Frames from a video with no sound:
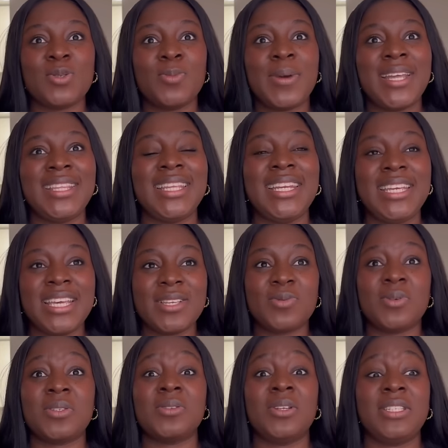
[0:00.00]
So my three years
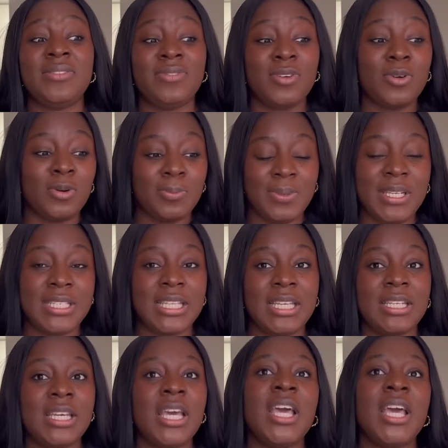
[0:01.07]
was not even completed.